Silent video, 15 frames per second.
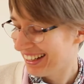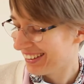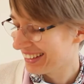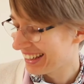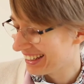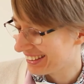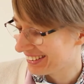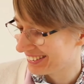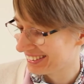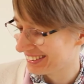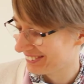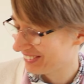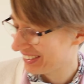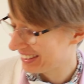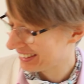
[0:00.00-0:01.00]
Okay, good.
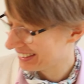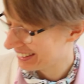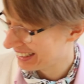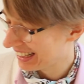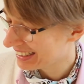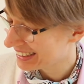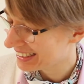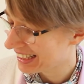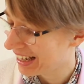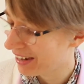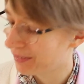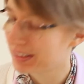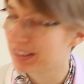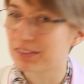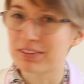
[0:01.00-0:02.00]
Well, that's
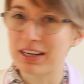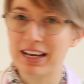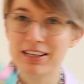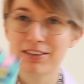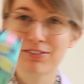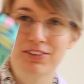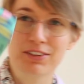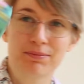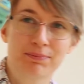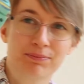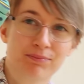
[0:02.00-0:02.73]
how it arrived.